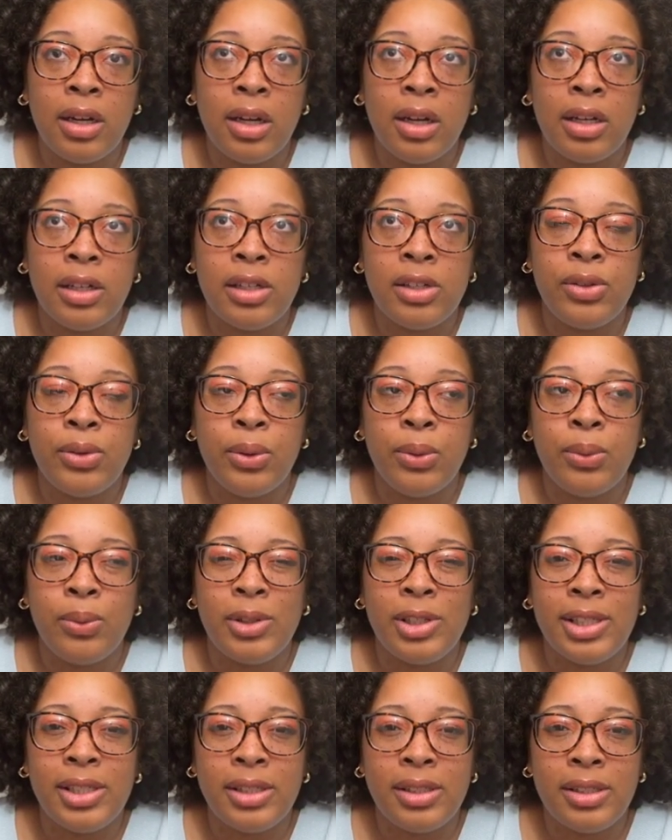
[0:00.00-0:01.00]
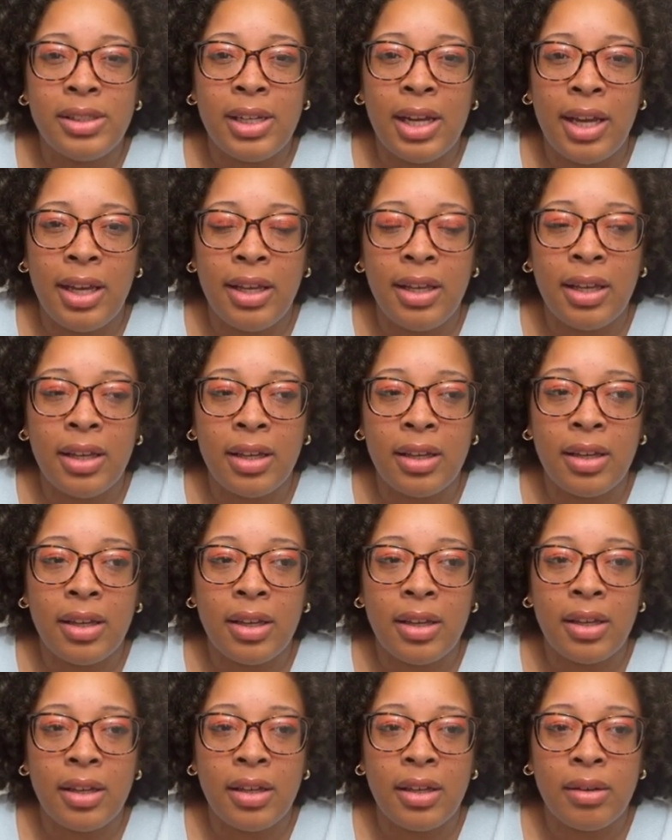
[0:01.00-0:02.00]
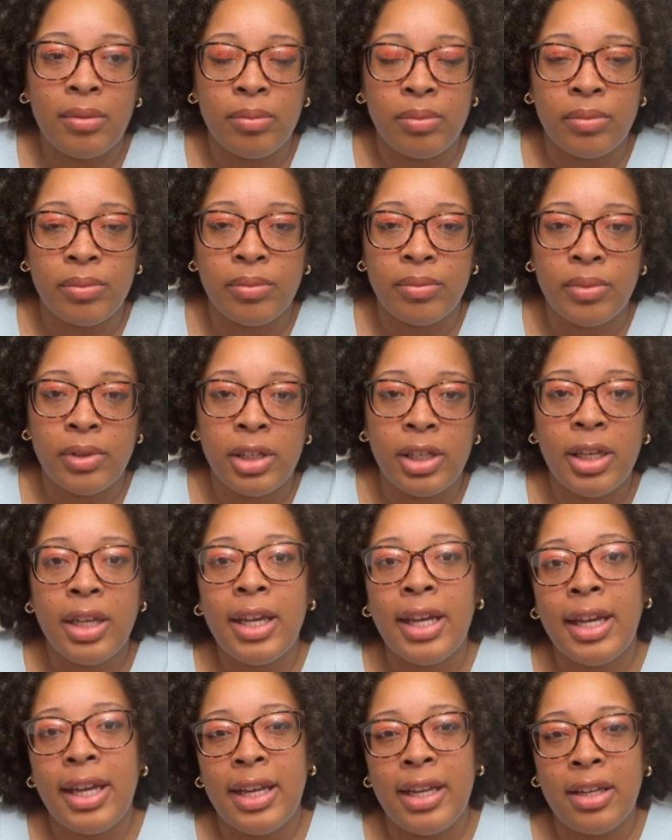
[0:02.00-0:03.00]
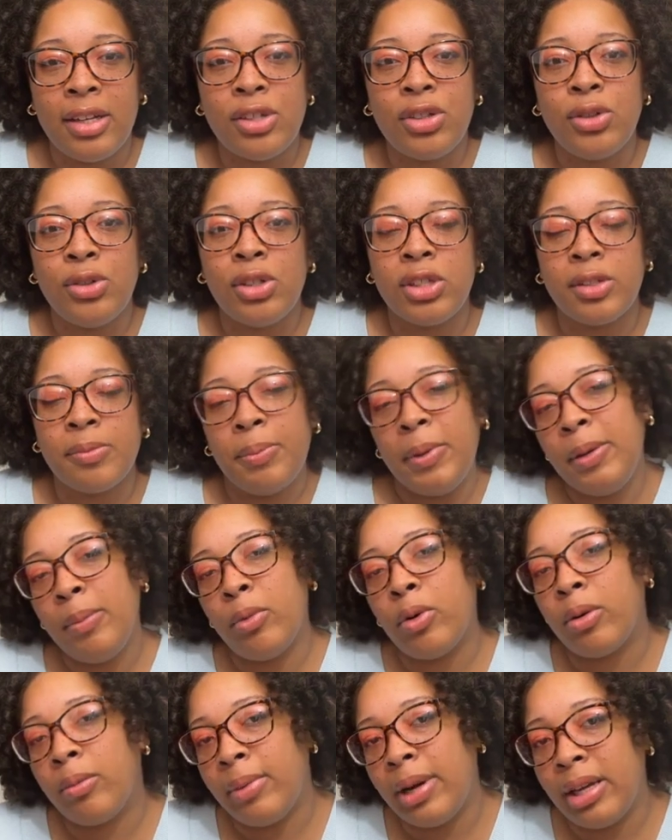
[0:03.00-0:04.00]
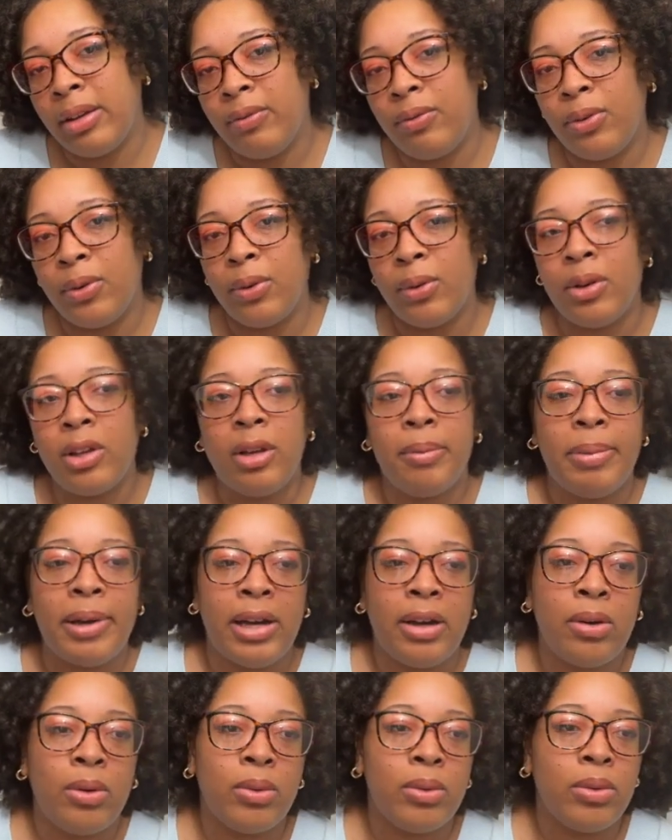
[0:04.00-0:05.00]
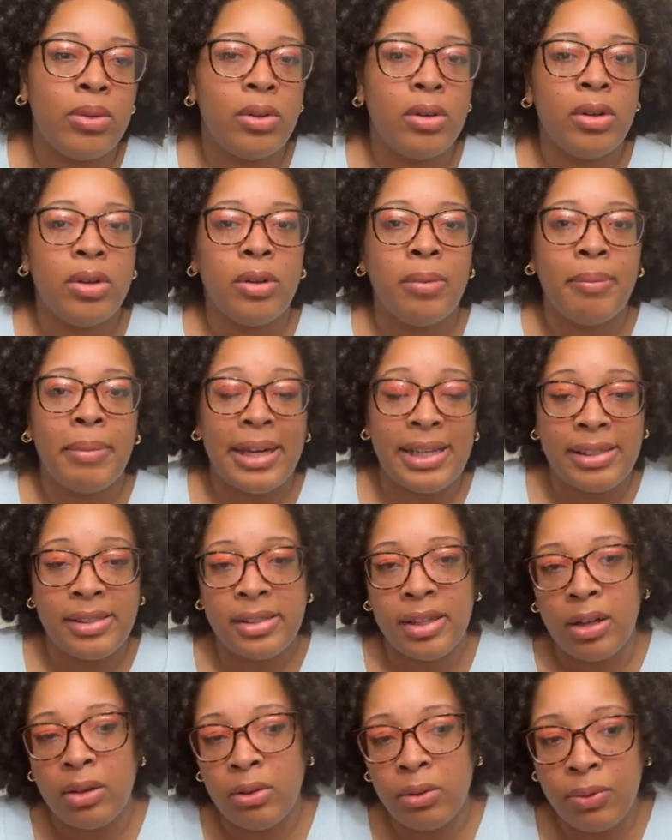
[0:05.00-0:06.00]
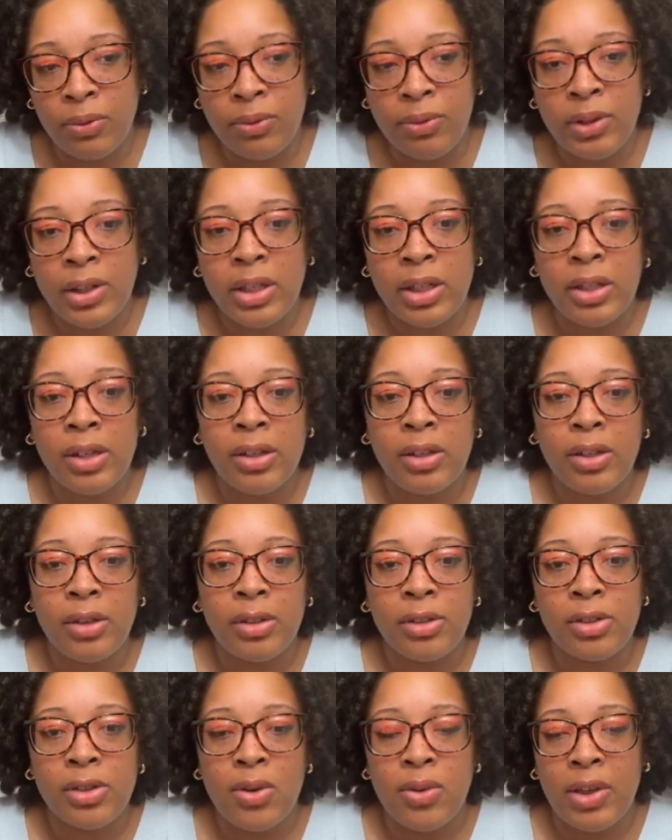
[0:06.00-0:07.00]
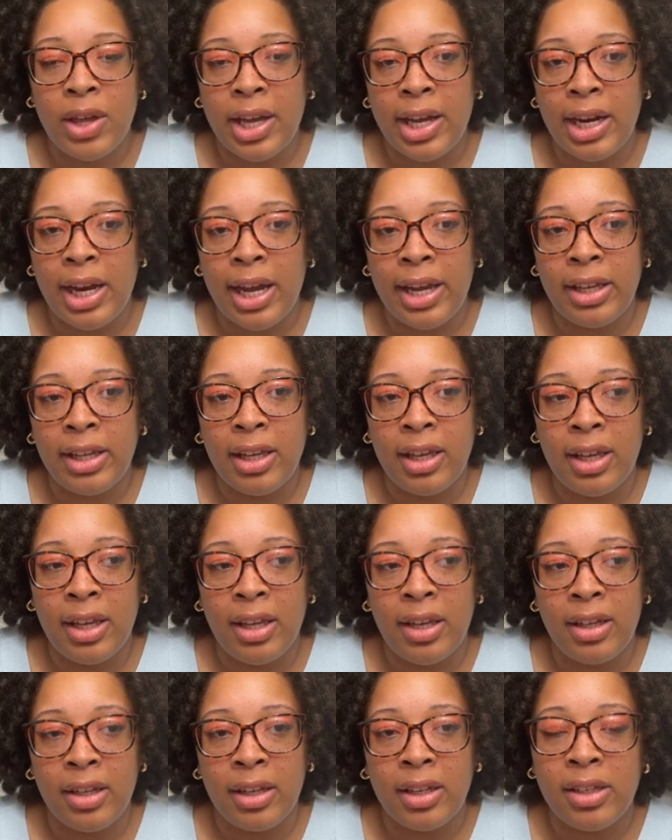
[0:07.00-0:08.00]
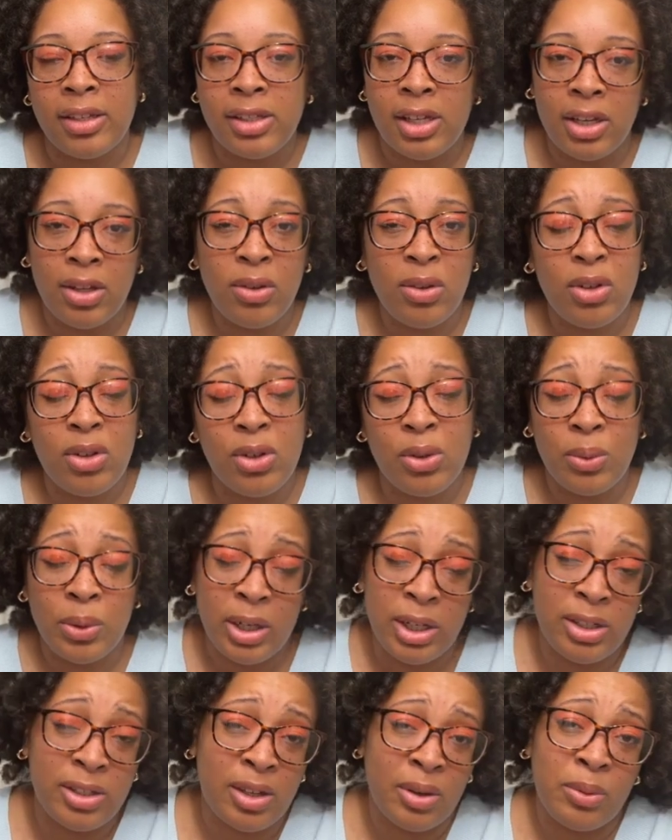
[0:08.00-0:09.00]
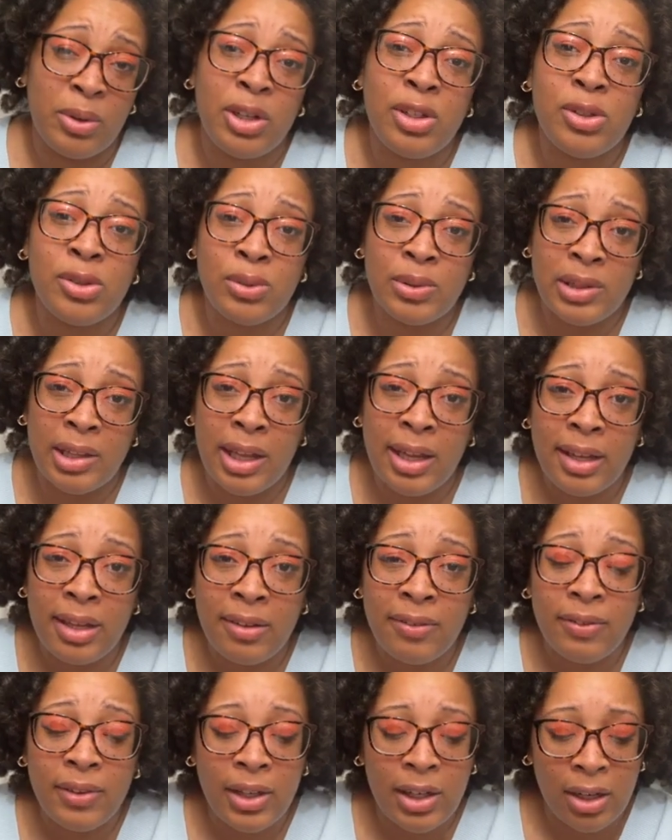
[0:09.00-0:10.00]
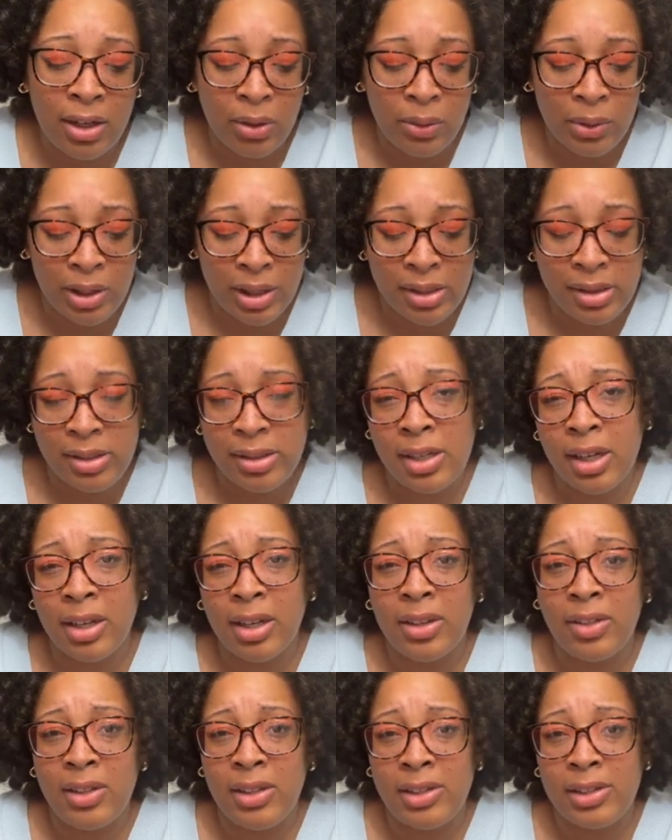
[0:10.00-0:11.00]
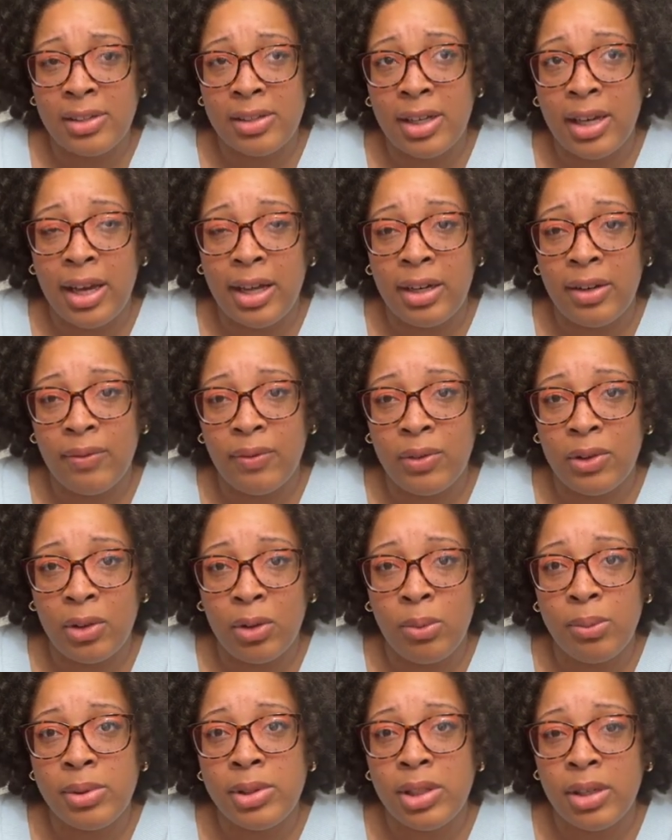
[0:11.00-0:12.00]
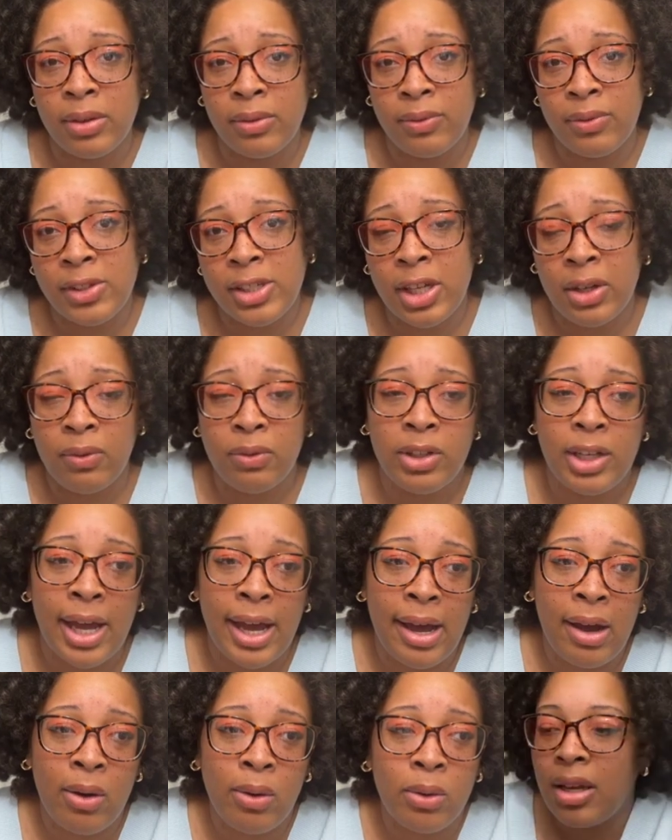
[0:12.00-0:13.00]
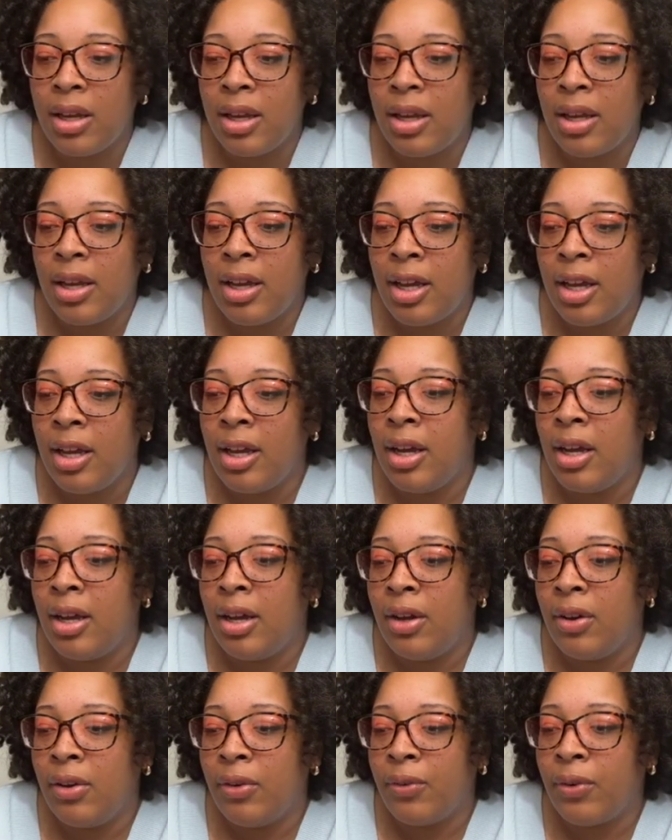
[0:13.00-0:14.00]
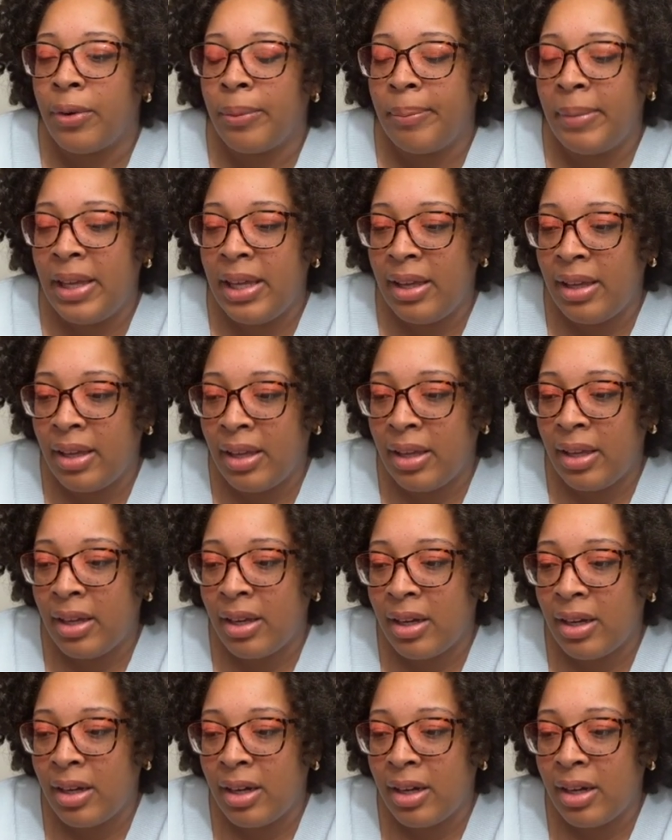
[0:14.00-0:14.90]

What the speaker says: to take and to just be more mindful about myself so that I can continue to do what it is I want to do in life and I don't get stuck in these kind of loops of self-doubt. For me,